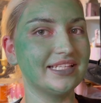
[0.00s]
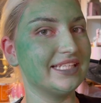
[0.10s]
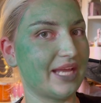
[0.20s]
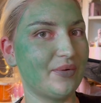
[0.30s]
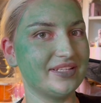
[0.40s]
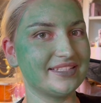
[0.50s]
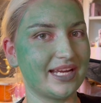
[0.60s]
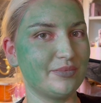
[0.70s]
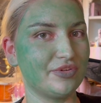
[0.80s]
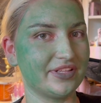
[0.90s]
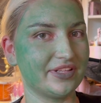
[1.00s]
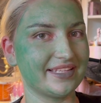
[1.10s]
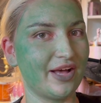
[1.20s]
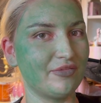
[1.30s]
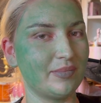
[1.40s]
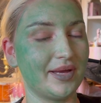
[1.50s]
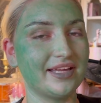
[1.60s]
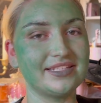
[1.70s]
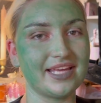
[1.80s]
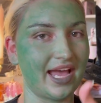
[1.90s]
Now it is time for this Elphaba
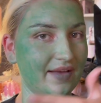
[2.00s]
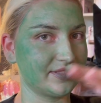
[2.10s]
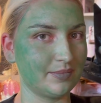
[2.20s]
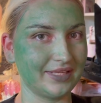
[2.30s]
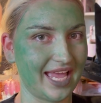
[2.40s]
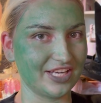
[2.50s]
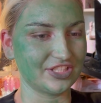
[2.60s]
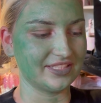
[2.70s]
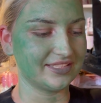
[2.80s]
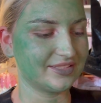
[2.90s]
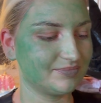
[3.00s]
to have some lashes.